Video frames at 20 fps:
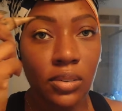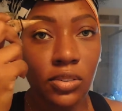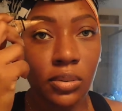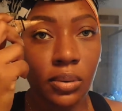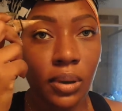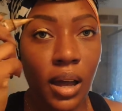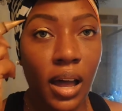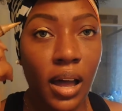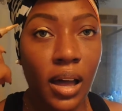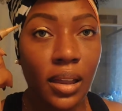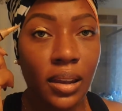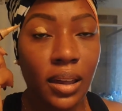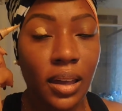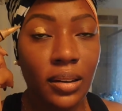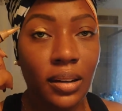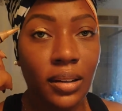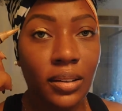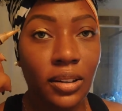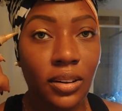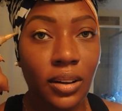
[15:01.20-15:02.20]
you a highlight
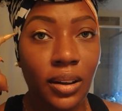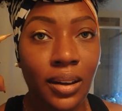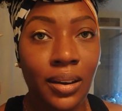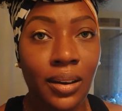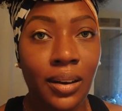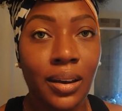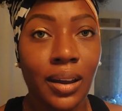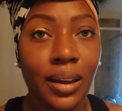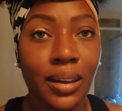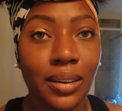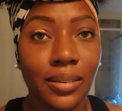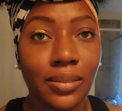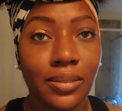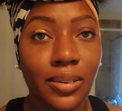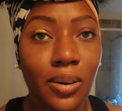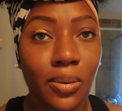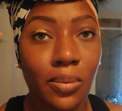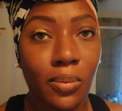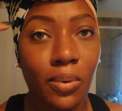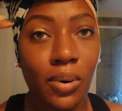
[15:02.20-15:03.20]
under there, and you
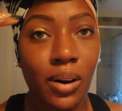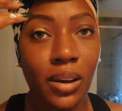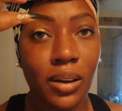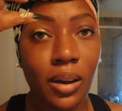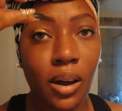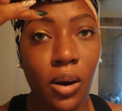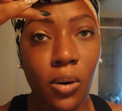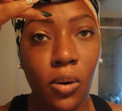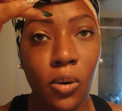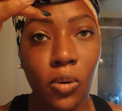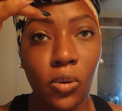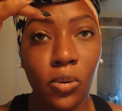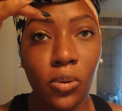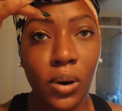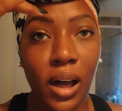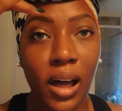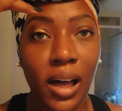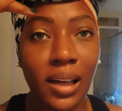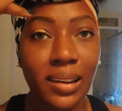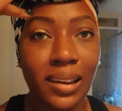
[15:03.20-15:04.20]
don't want a whole
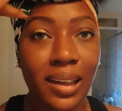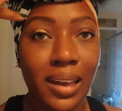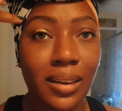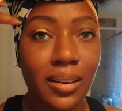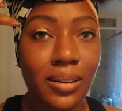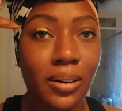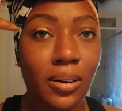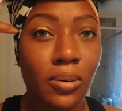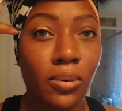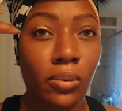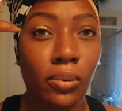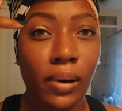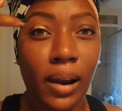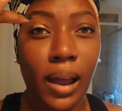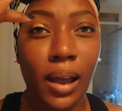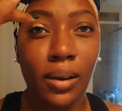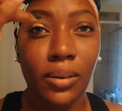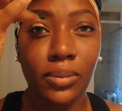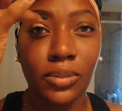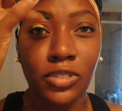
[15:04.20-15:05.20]
highlight
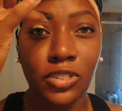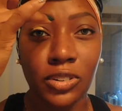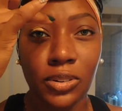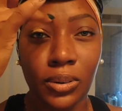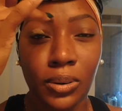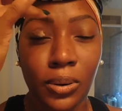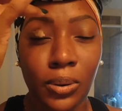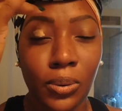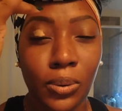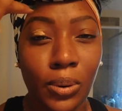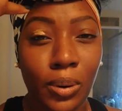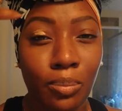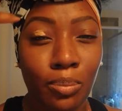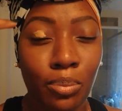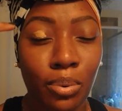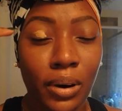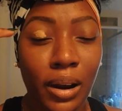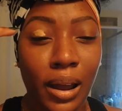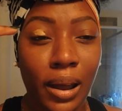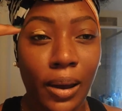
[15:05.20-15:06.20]
around your whole
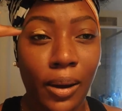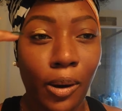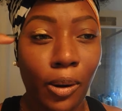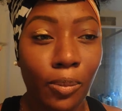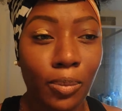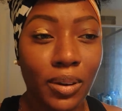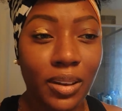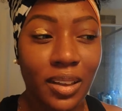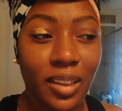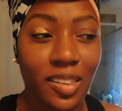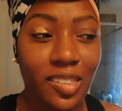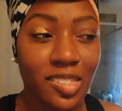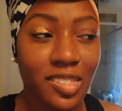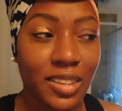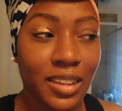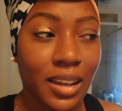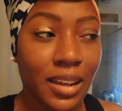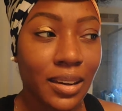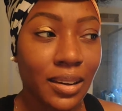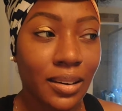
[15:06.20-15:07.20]
brow, because
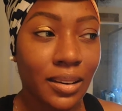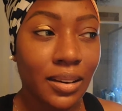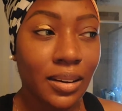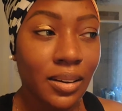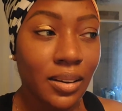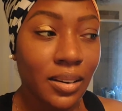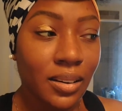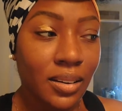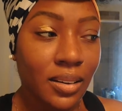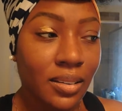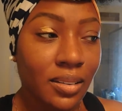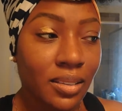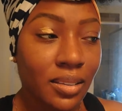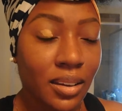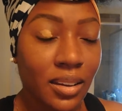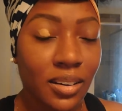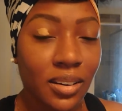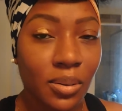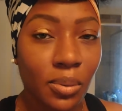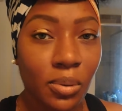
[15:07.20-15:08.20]
then
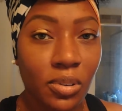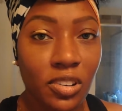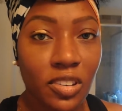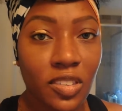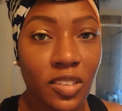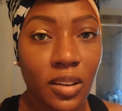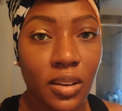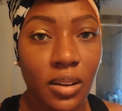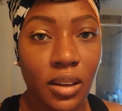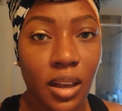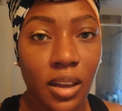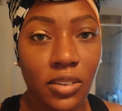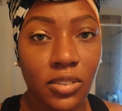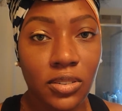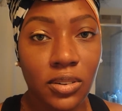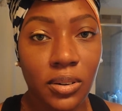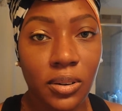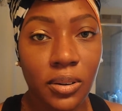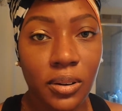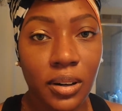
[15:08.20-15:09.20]
you would just look
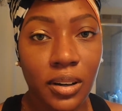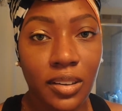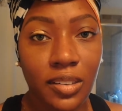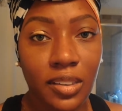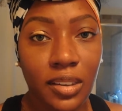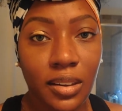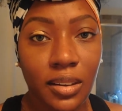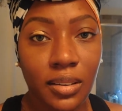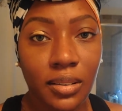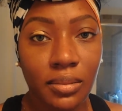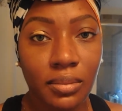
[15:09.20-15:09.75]
extra crazy.